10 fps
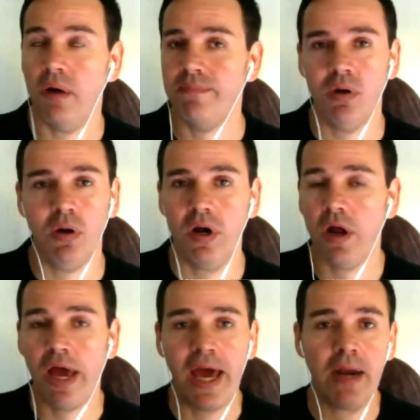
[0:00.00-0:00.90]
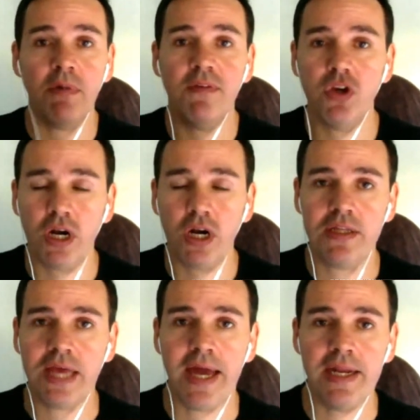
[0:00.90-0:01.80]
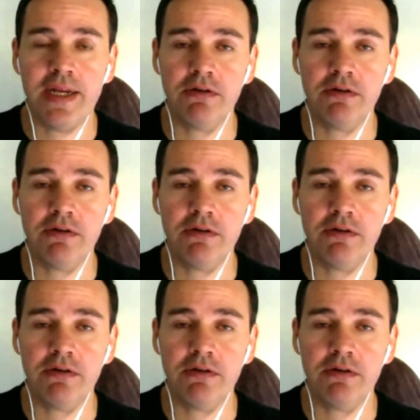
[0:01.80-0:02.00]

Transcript: you know, I don't know, Adam, have you got anything to add here?